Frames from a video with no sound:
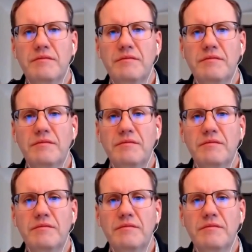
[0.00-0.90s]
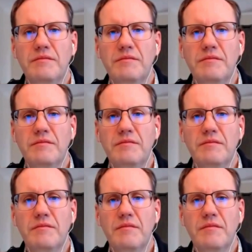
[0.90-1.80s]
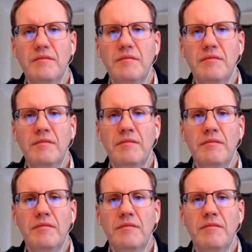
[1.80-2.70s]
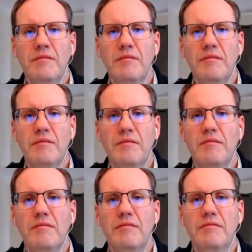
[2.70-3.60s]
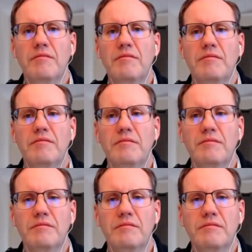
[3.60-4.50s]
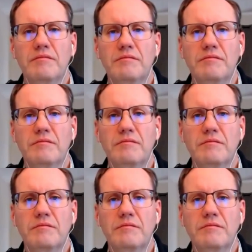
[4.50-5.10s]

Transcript: No words are spoken by the person on screen.